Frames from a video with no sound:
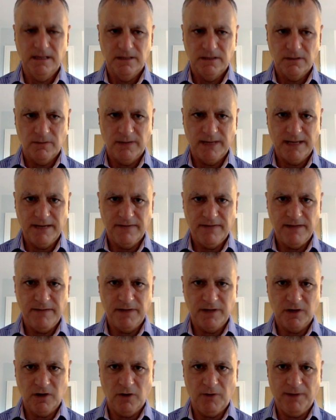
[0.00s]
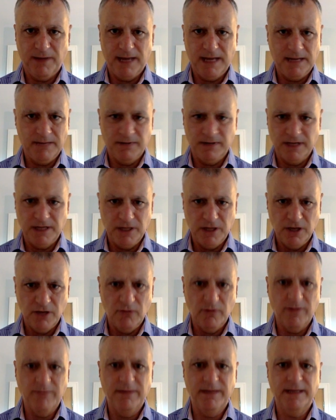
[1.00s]
So we give them a copy, anybody
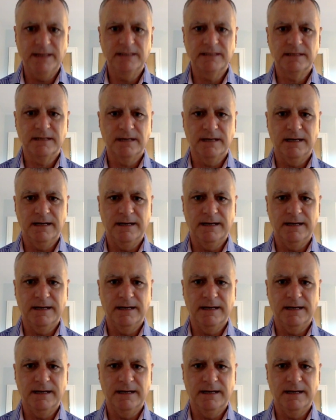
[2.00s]
new we meet.